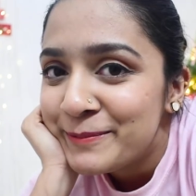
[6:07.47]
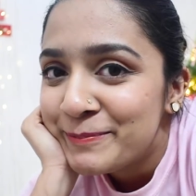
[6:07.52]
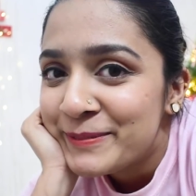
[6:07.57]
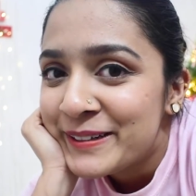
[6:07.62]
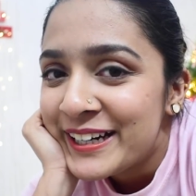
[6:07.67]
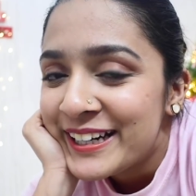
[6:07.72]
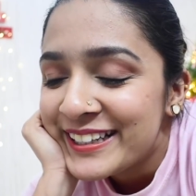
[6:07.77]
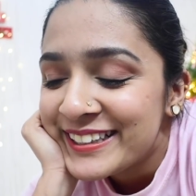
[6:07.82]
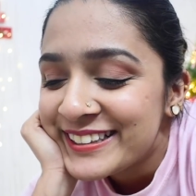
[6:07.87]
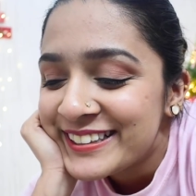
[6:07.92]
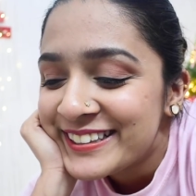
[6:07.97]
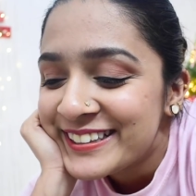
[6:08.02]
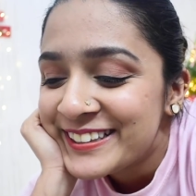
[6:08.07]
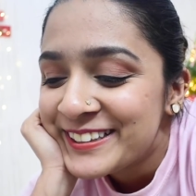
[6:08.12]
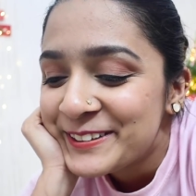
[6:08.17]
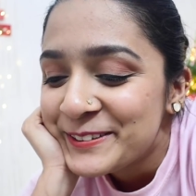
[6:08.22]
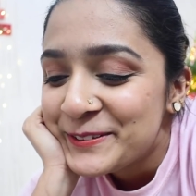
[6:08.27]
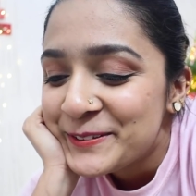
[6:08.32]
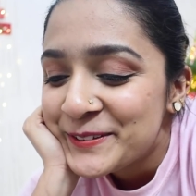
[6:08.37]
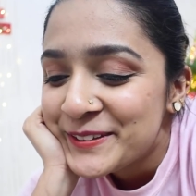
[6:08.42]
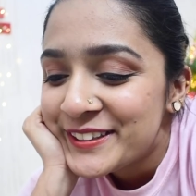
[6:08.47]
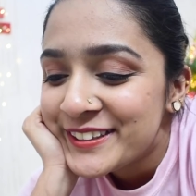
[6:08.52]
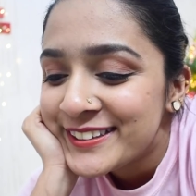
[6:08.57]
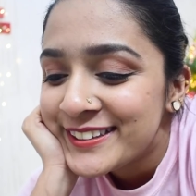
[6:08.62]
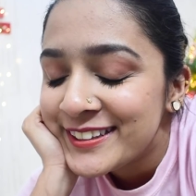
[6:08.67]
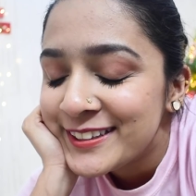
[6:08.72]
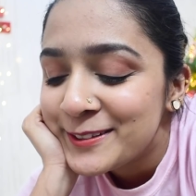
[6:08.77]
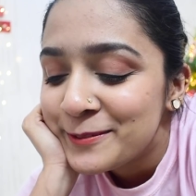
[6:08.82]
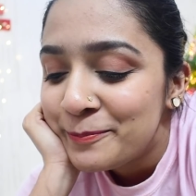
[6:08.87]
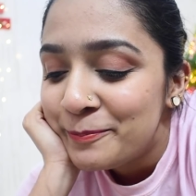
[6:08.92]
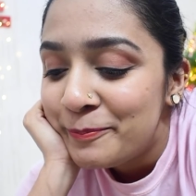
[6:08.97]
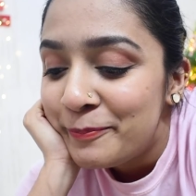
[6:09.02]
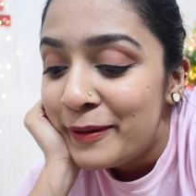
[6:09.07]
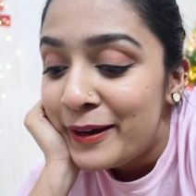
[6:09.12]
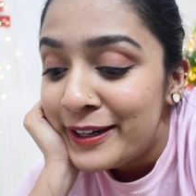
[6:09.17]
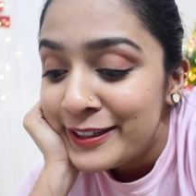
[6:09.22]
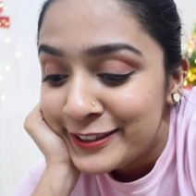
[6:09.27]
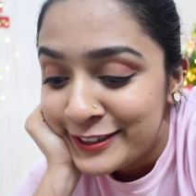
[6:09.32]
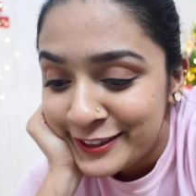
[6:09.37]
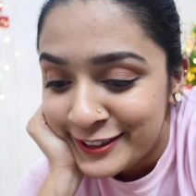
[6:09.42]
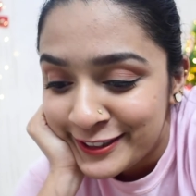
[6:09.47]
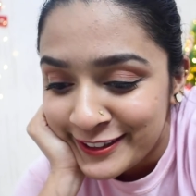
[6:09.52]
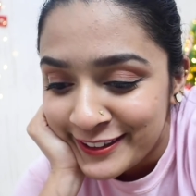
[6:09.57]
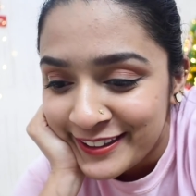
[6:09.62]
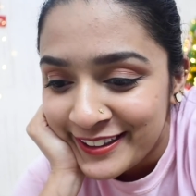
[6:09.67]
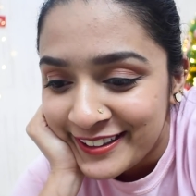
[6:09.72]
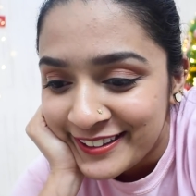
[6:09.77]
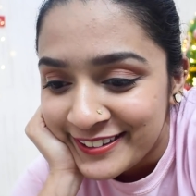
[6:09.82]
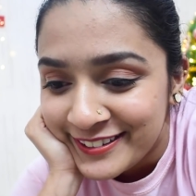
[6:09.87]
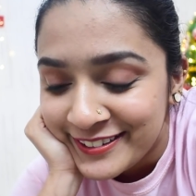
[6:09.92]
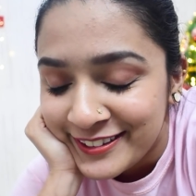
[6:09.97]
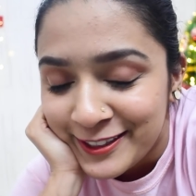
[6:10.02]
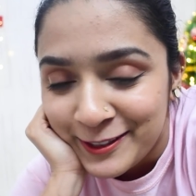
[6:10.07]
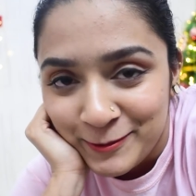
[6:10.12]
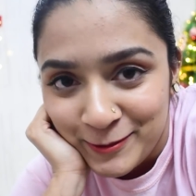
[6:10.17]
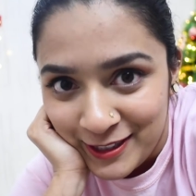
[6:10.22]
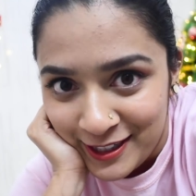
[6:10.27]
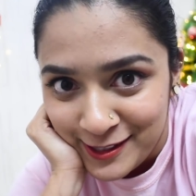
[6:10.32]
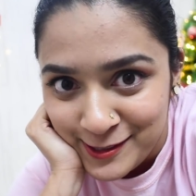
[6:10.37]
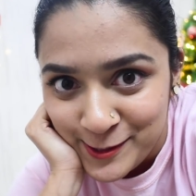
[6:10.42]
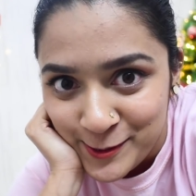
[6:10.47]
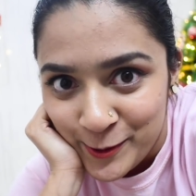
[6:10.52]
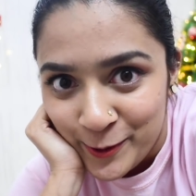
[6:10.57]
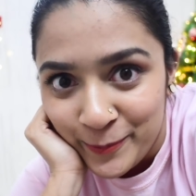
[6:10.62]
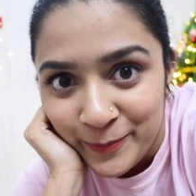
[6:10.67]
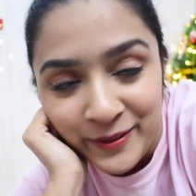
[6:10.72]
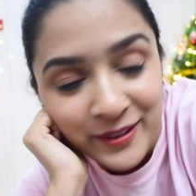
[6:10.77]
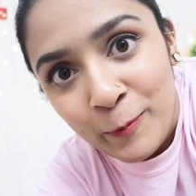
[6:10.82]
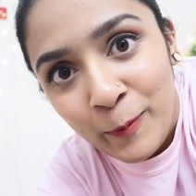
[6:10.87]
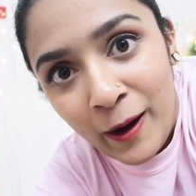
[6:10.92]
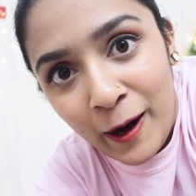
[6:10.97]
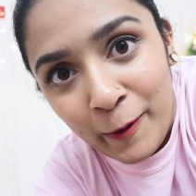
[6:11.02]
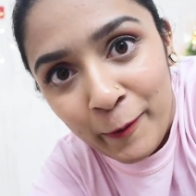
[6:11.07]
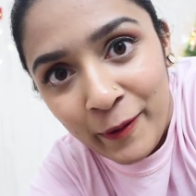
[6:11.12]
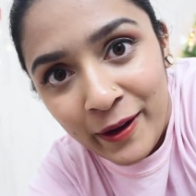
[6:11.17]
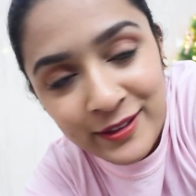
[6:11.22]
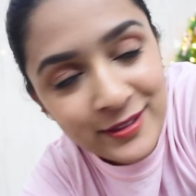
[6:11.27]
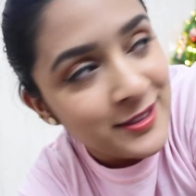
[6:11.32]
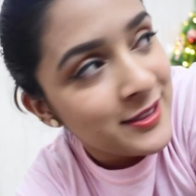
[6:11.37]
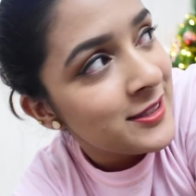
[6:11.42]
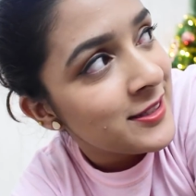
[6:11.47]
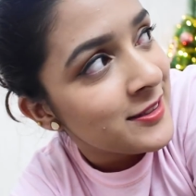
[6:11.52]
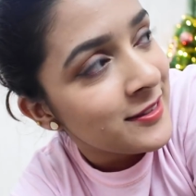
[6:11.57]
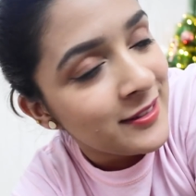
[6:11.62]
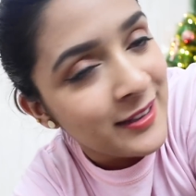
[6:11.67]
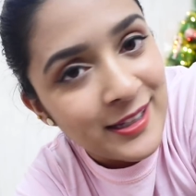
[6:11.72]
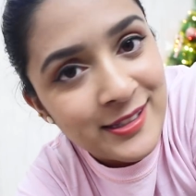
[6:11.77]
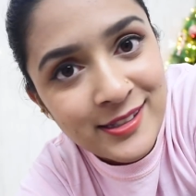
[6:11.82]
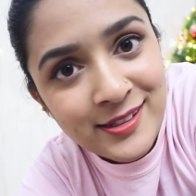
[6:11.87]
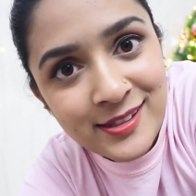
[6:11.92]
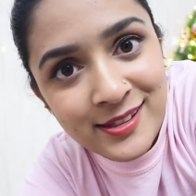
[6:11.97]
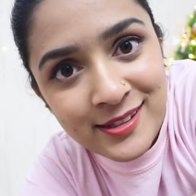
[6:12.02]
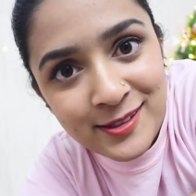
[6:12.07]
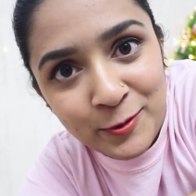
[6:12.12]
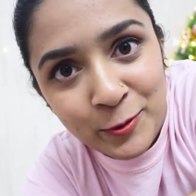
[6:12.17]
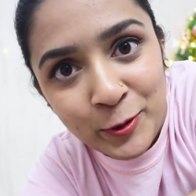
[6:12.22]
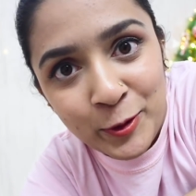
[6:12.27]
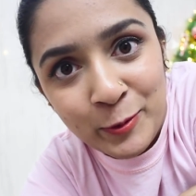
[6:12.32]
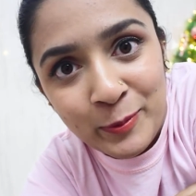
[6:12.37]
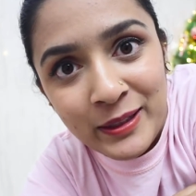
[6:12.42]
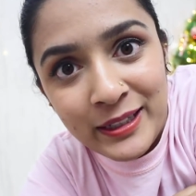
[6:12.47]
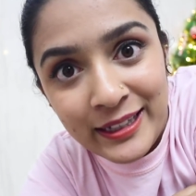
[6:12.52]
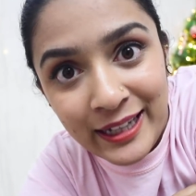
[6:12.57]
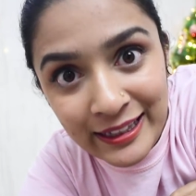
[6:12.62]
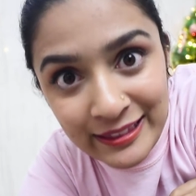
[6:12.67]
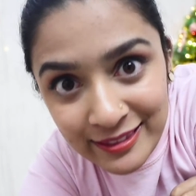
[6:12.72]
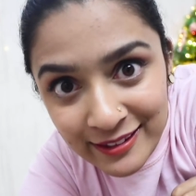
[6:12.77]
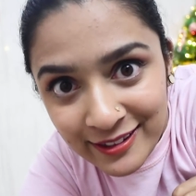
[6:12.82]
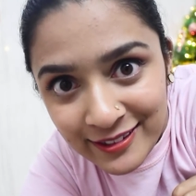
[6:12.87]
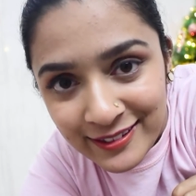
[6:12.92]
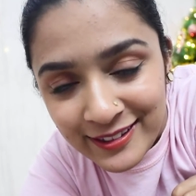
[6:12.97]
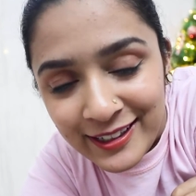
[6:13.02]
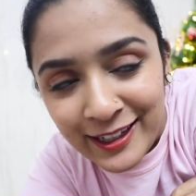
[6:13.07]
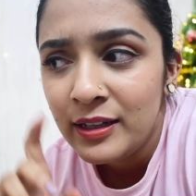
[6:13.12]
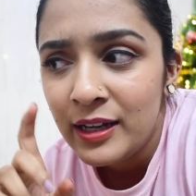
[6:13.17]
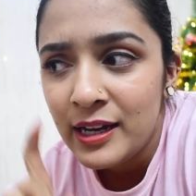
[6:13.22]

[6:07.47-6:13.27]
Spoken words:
up guys? So this is much later than you last saw Wow, I just realized it's going to be 10:30.